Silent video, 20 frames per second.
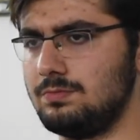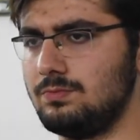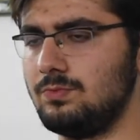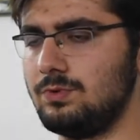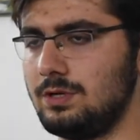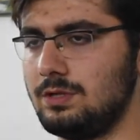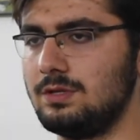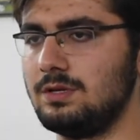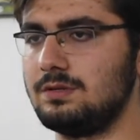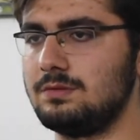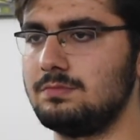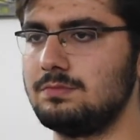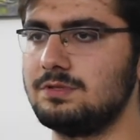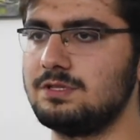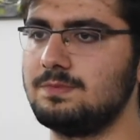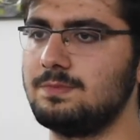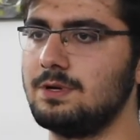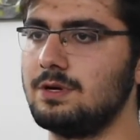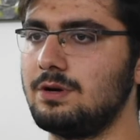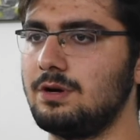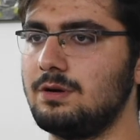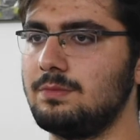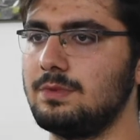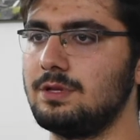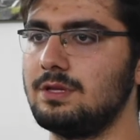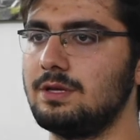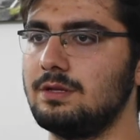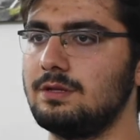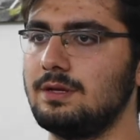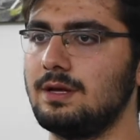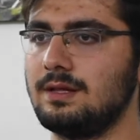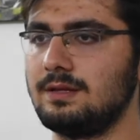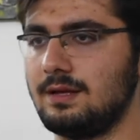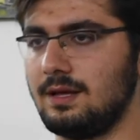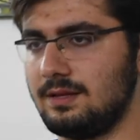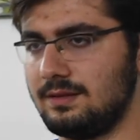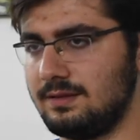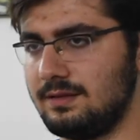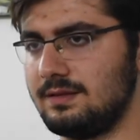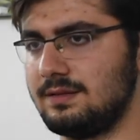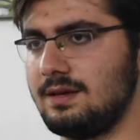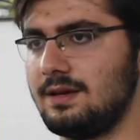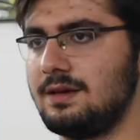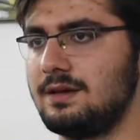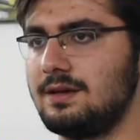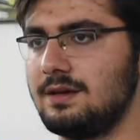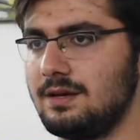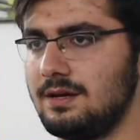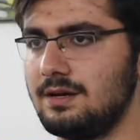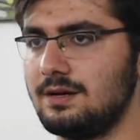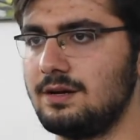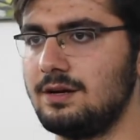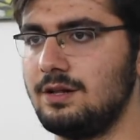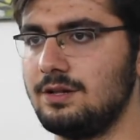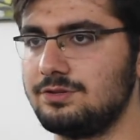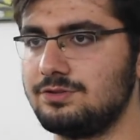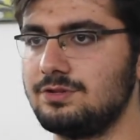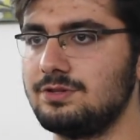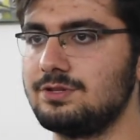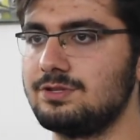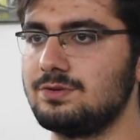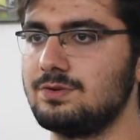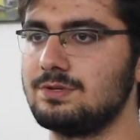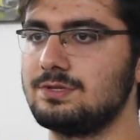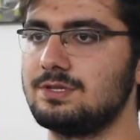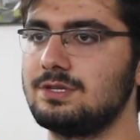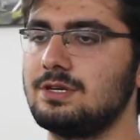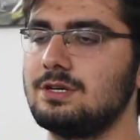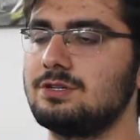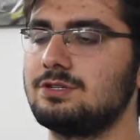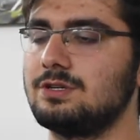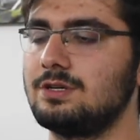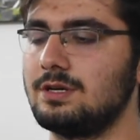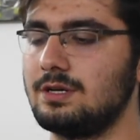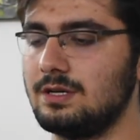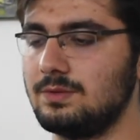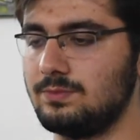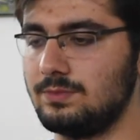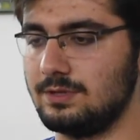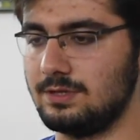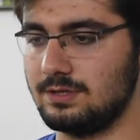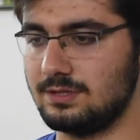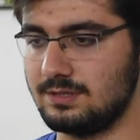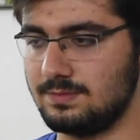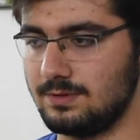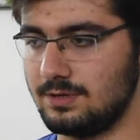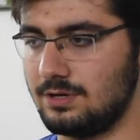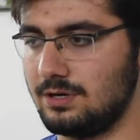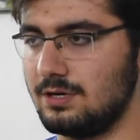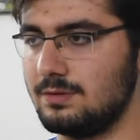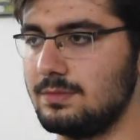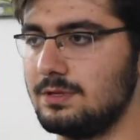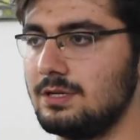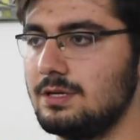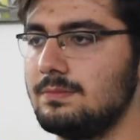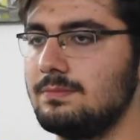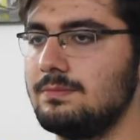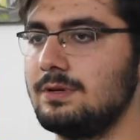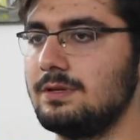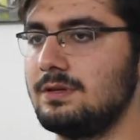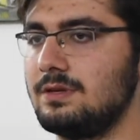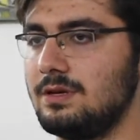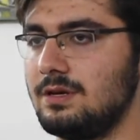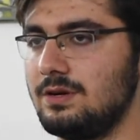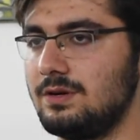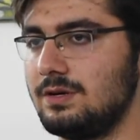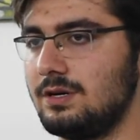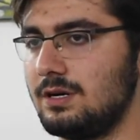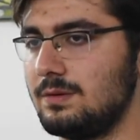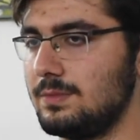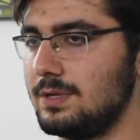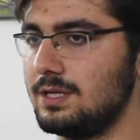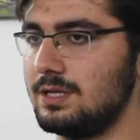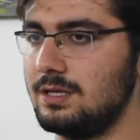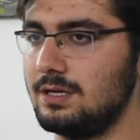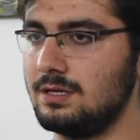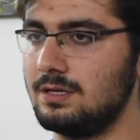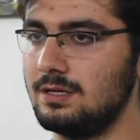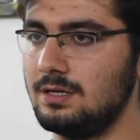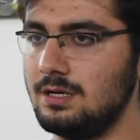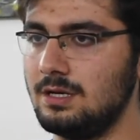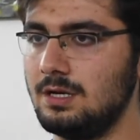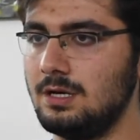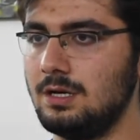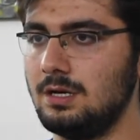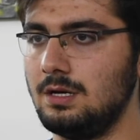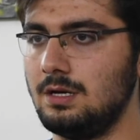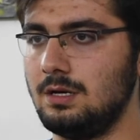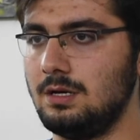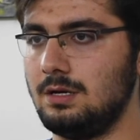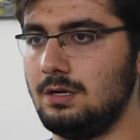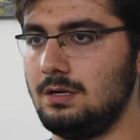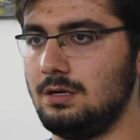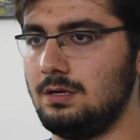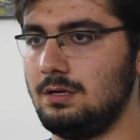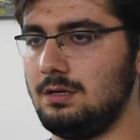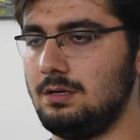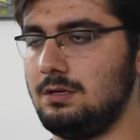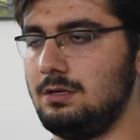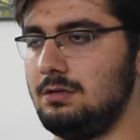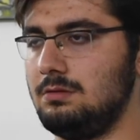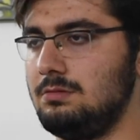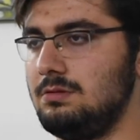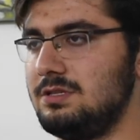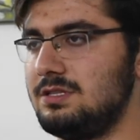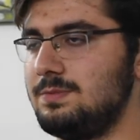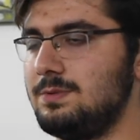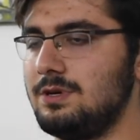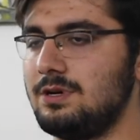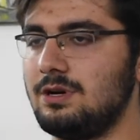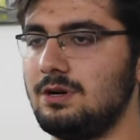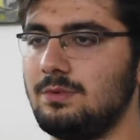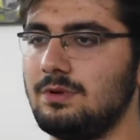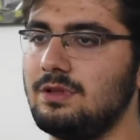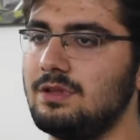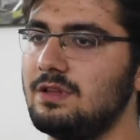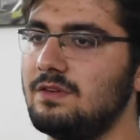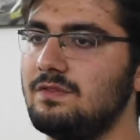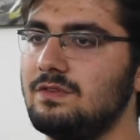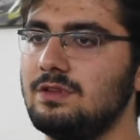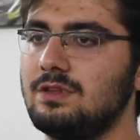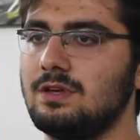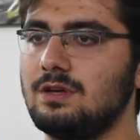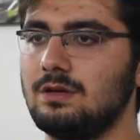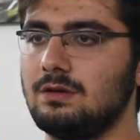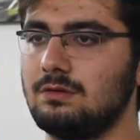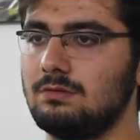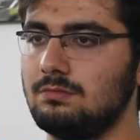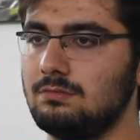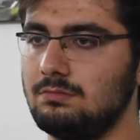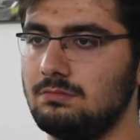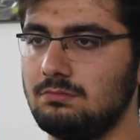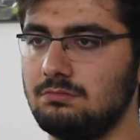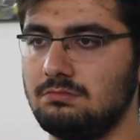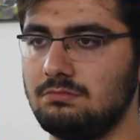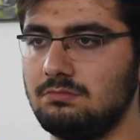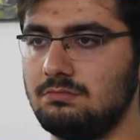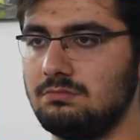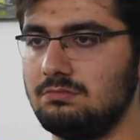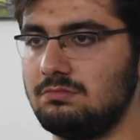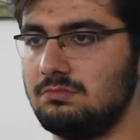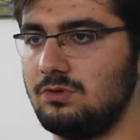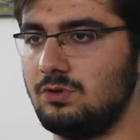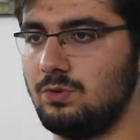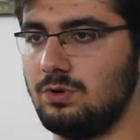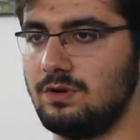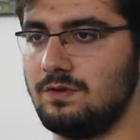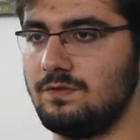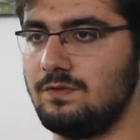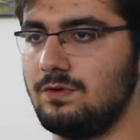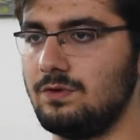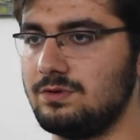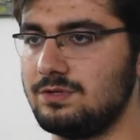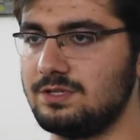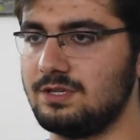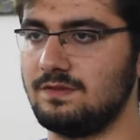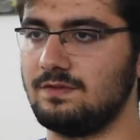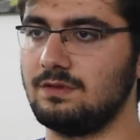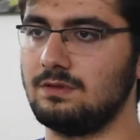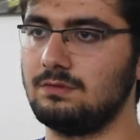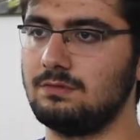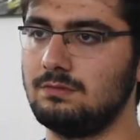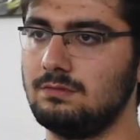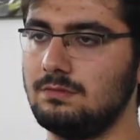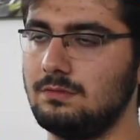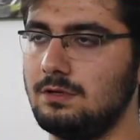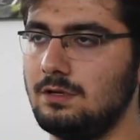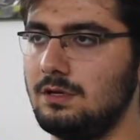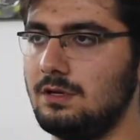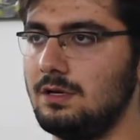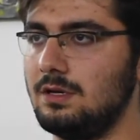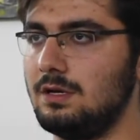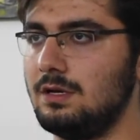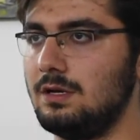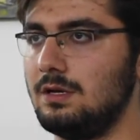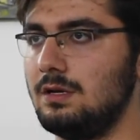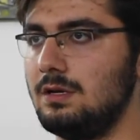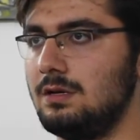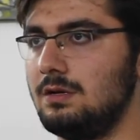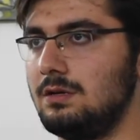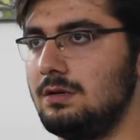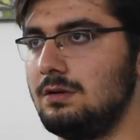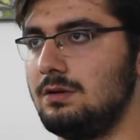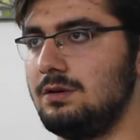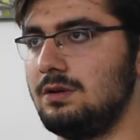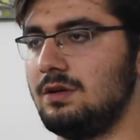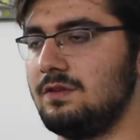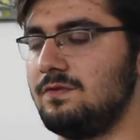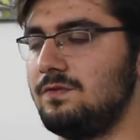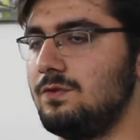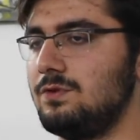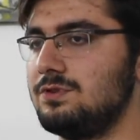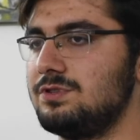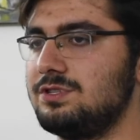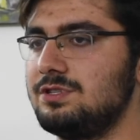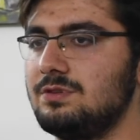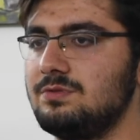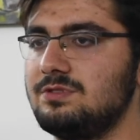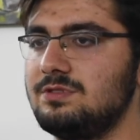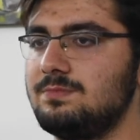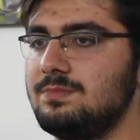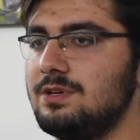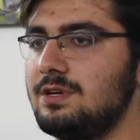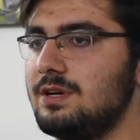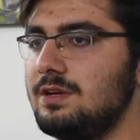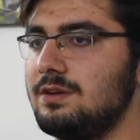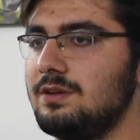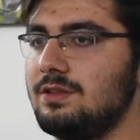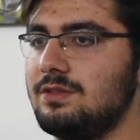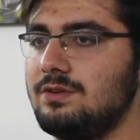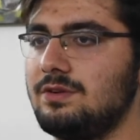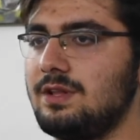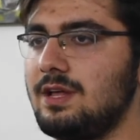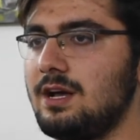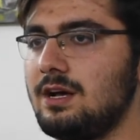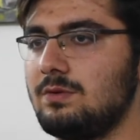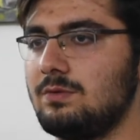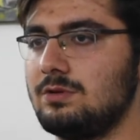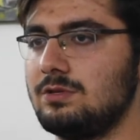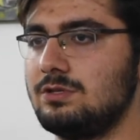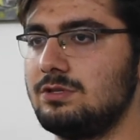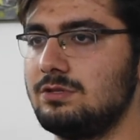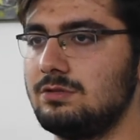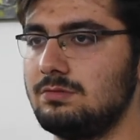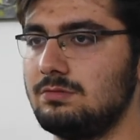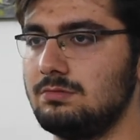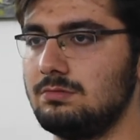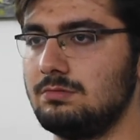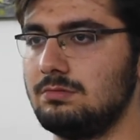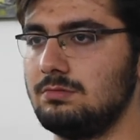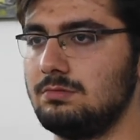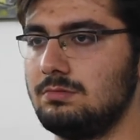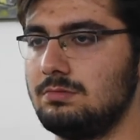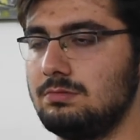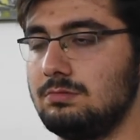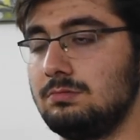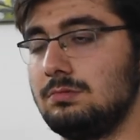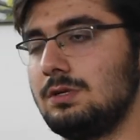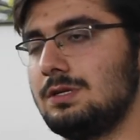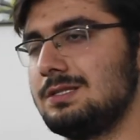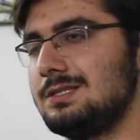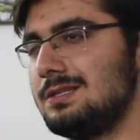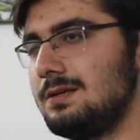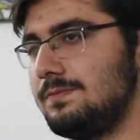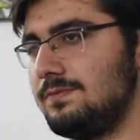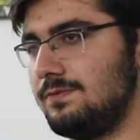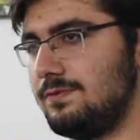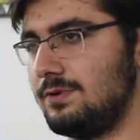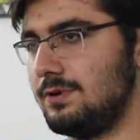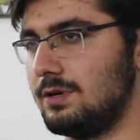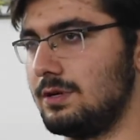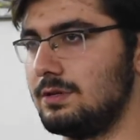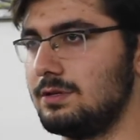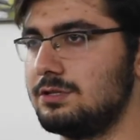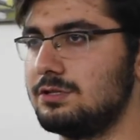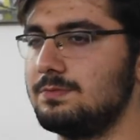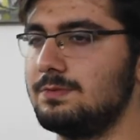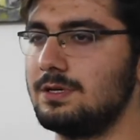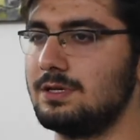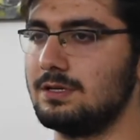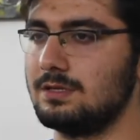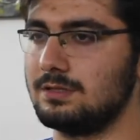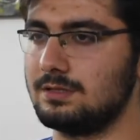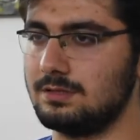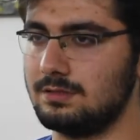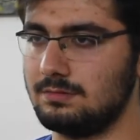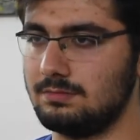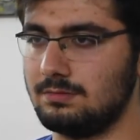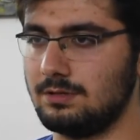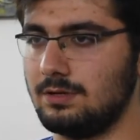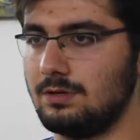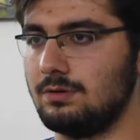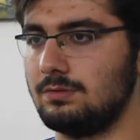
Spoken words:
we did speak Armenian, and at the Balkhian Cultural Association again, we did speak Armenian. But here in Armenia, you speak Armenian every day, 24/7. You're not forced to speak any other language, except for English, because